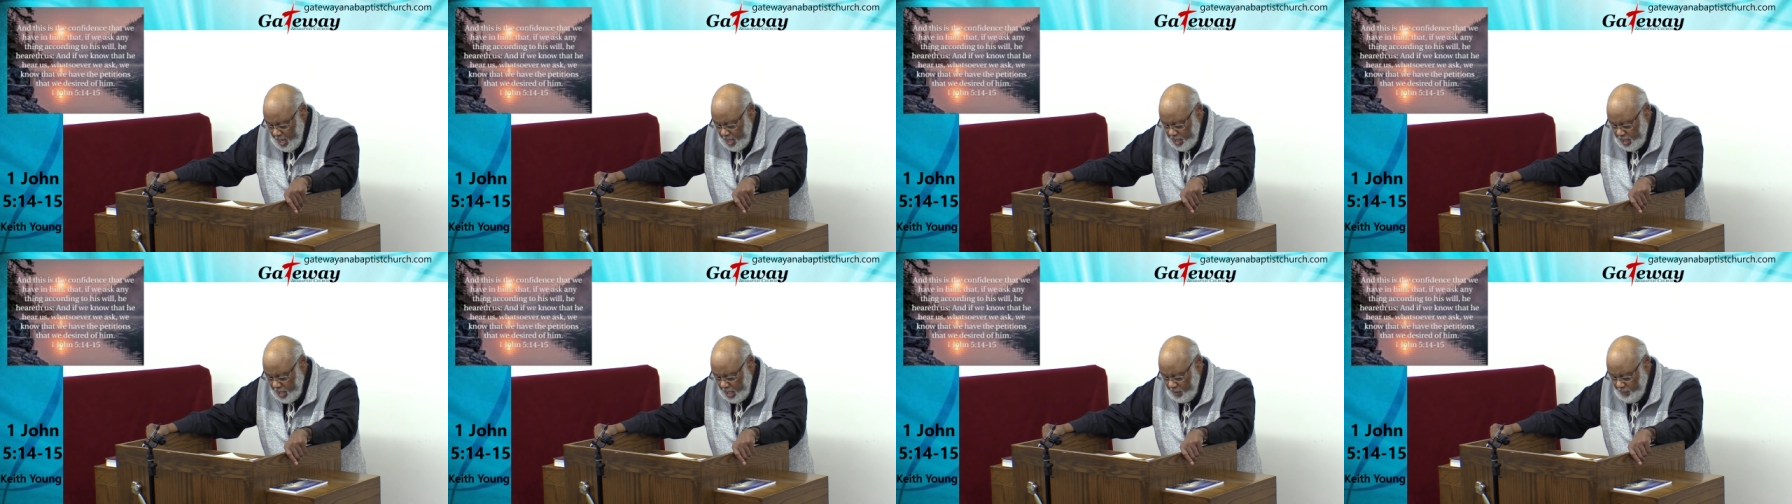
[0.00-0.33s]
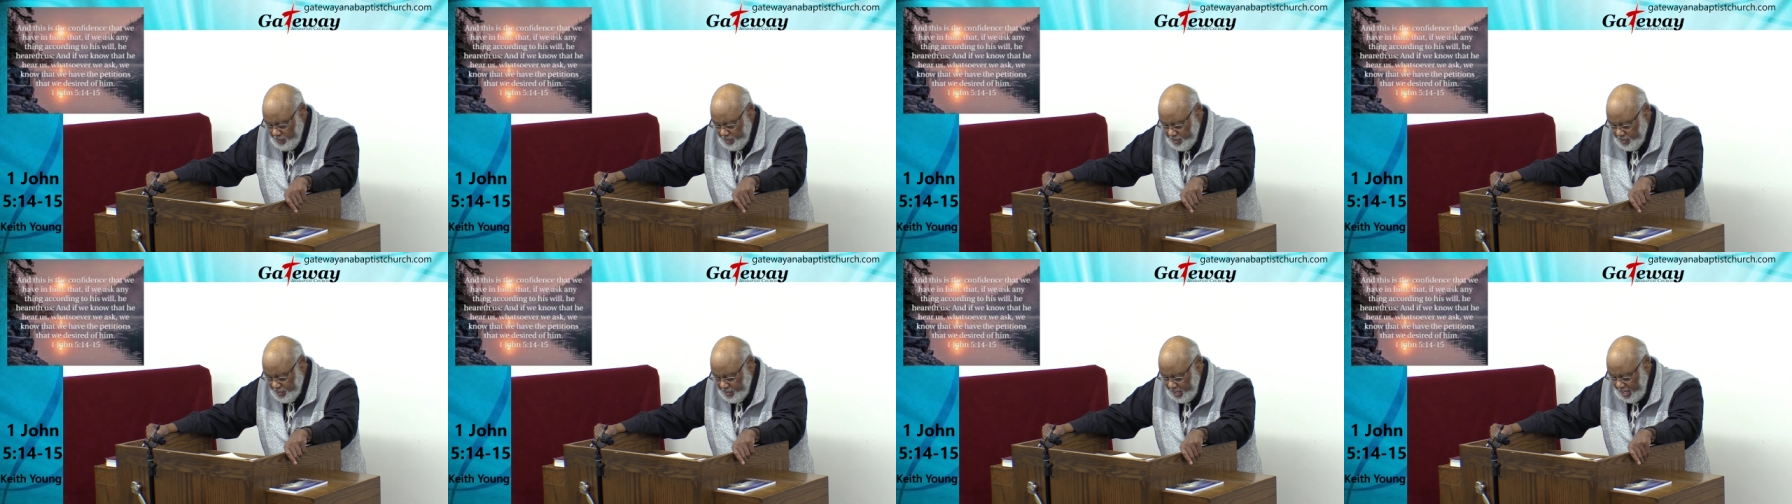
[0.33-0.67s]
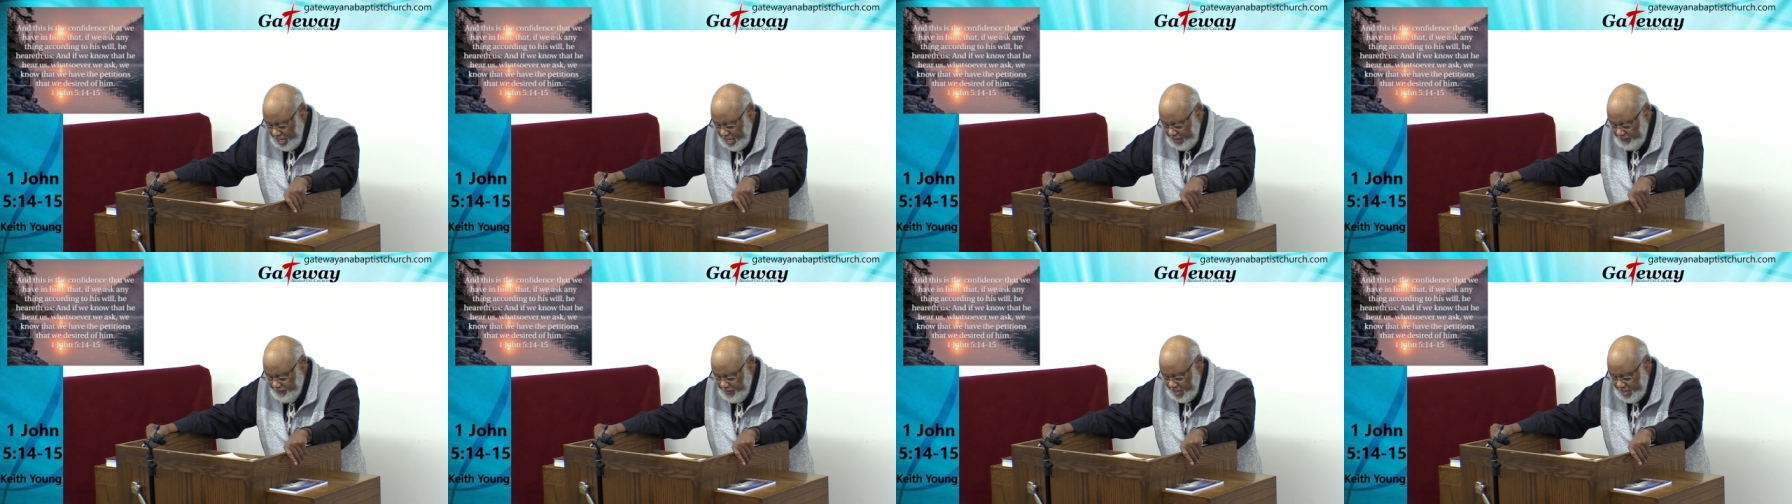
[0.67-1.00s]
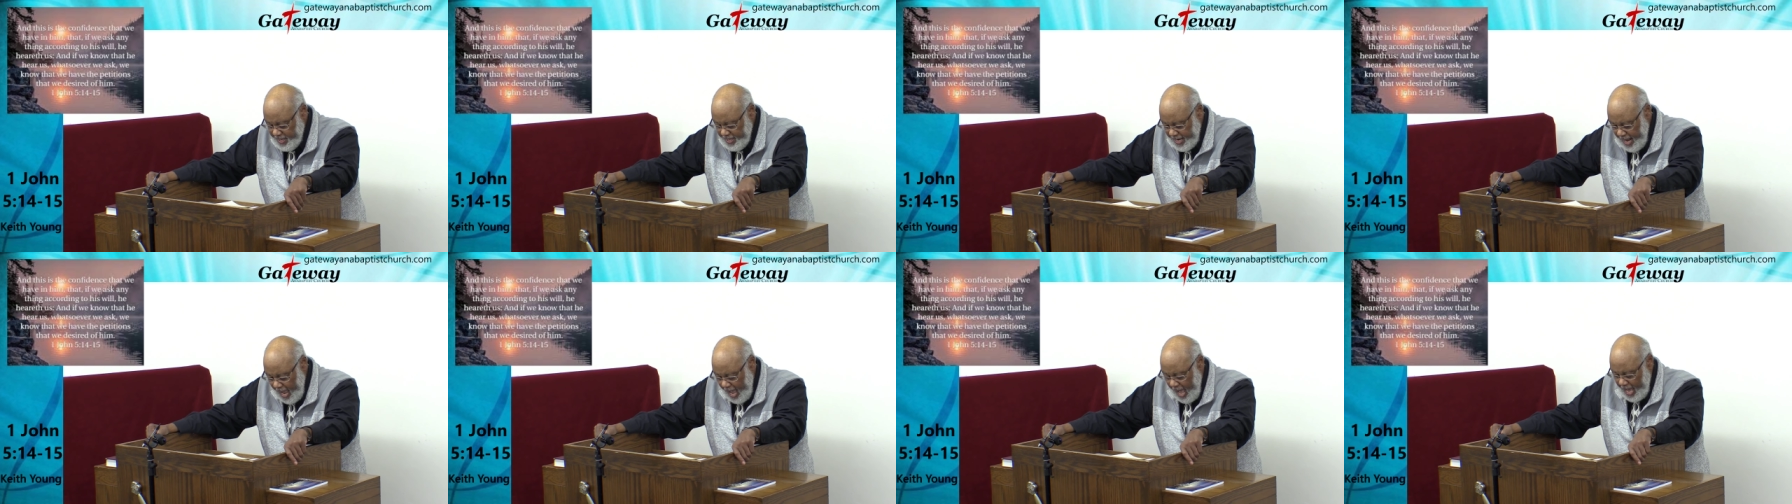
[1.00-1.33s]
ye received
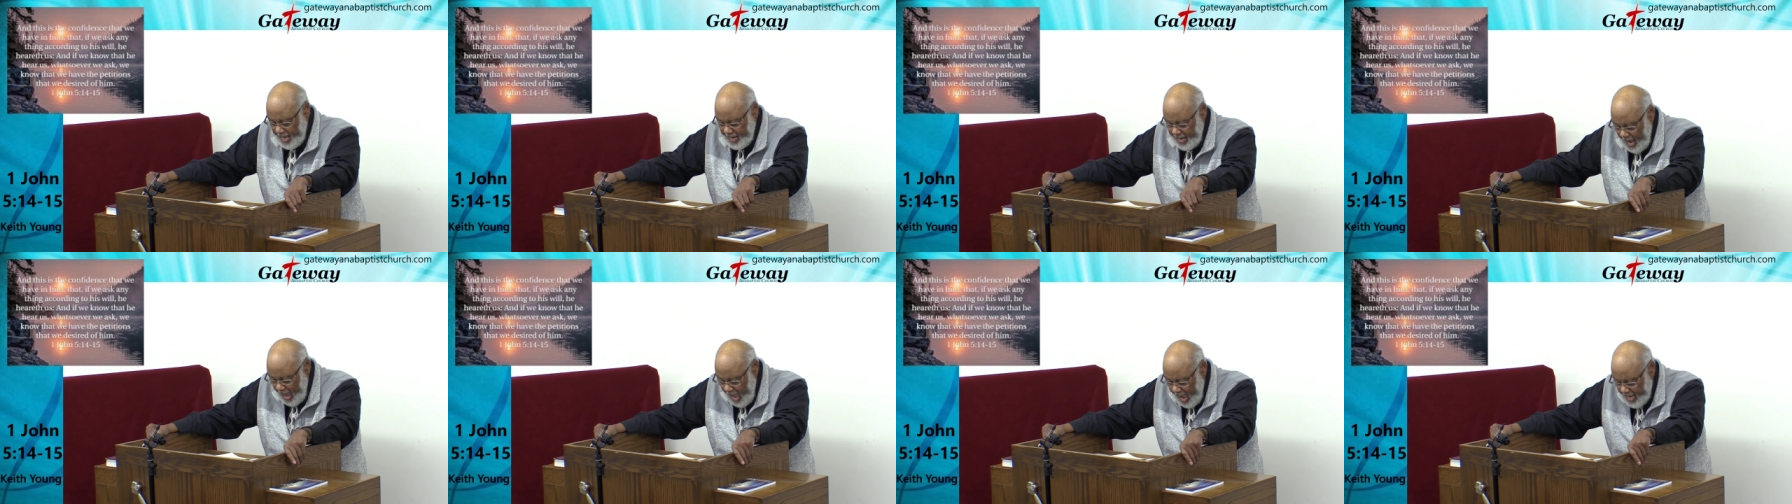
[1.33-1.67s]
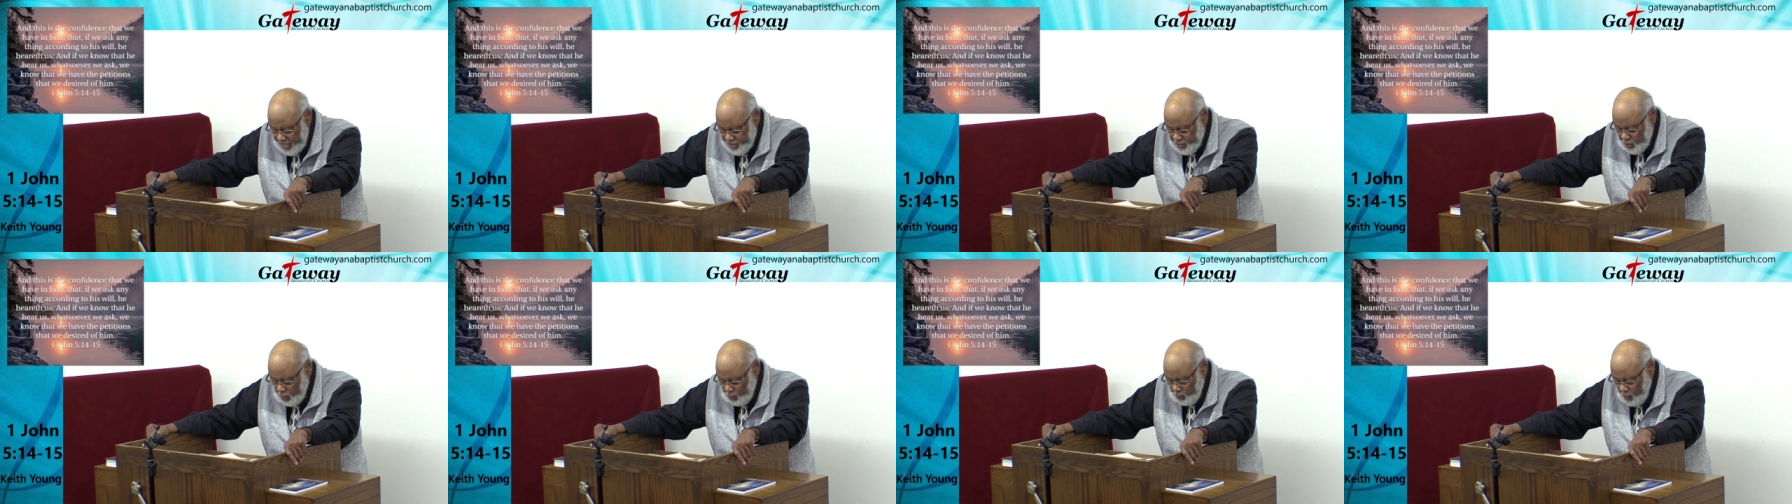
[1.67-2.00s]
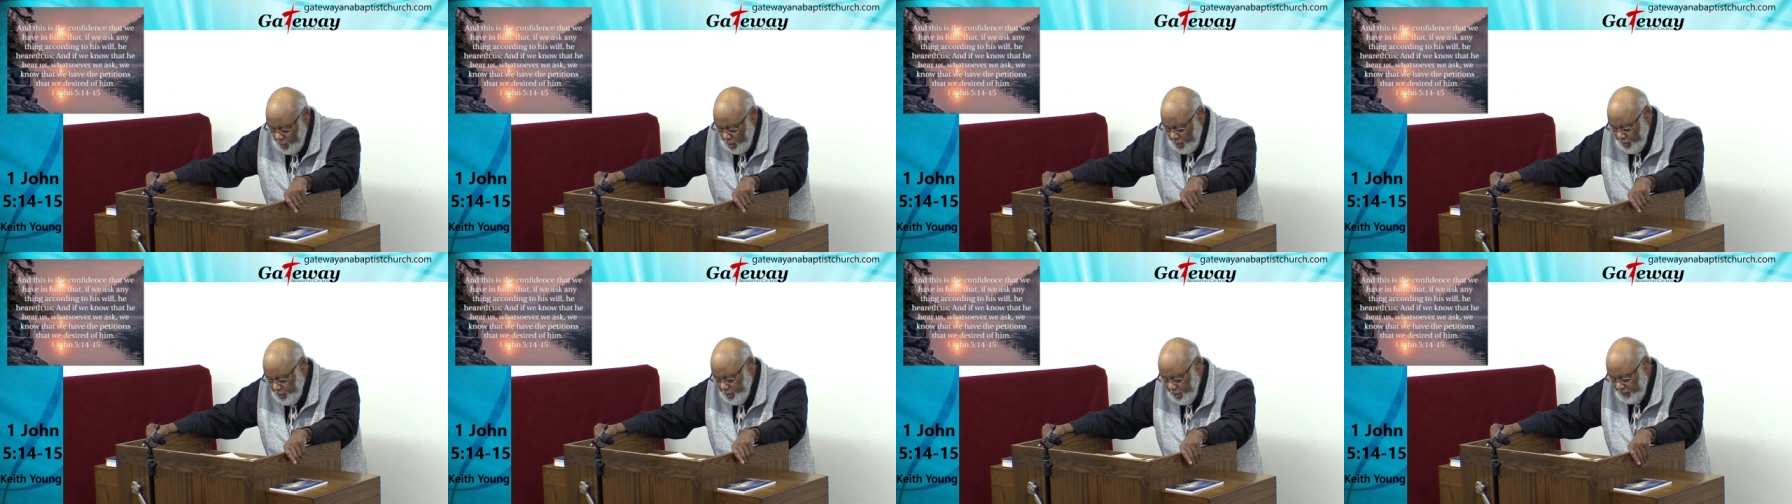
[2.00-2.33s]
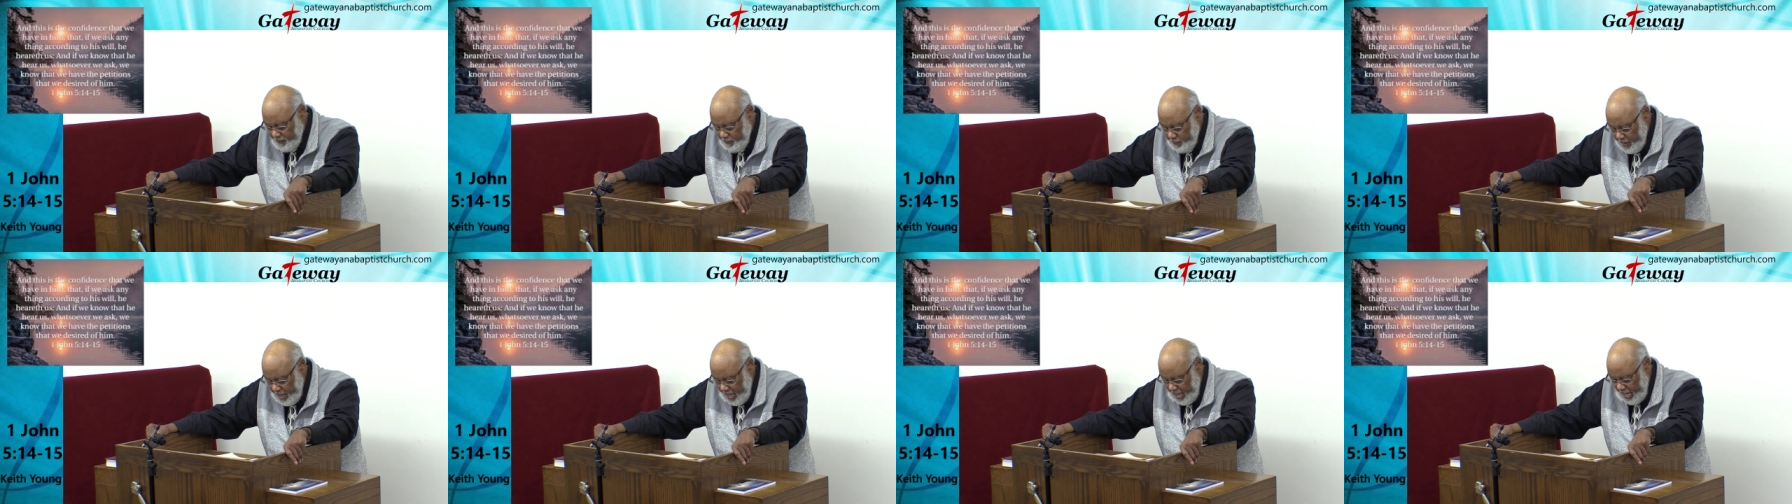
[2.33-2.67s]
it not as the word
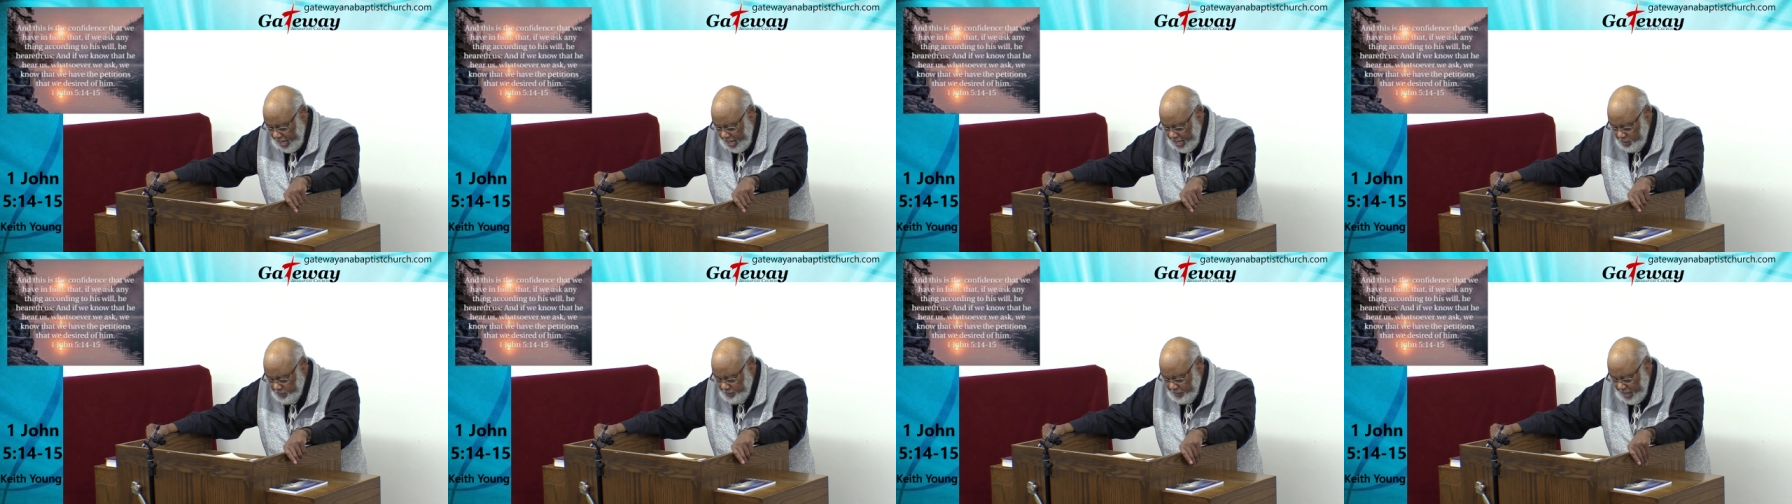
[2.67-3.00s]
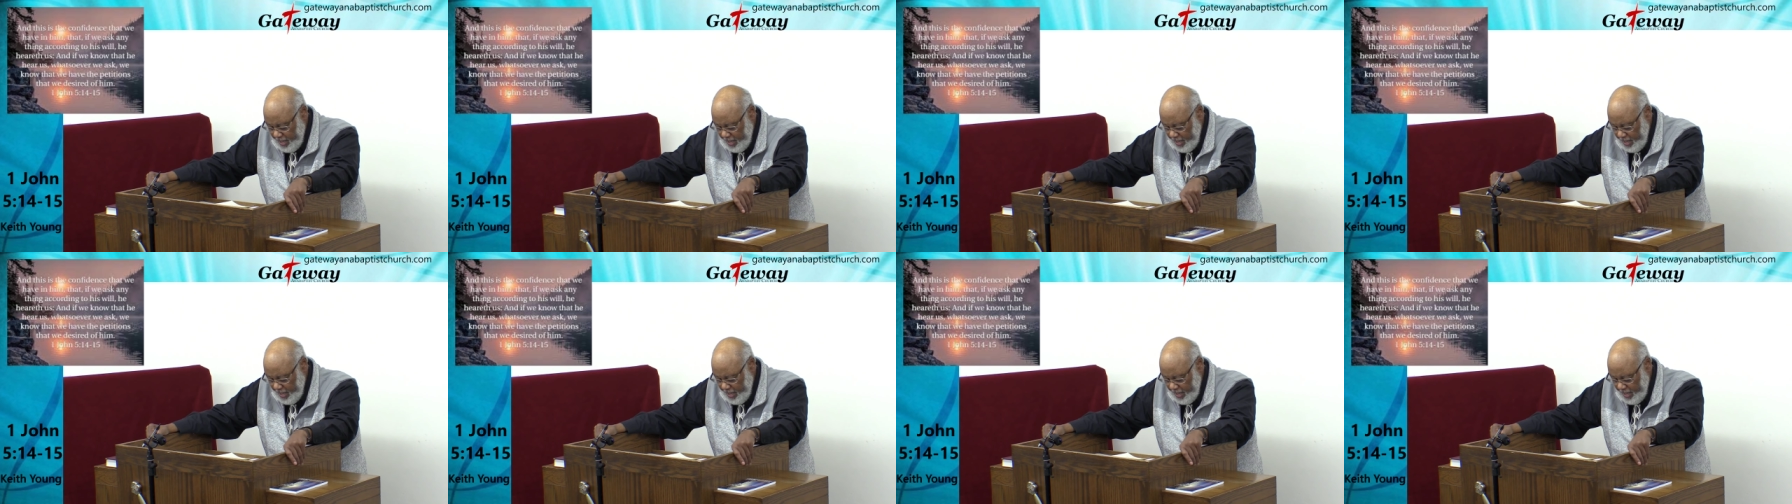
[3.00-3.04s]
of man,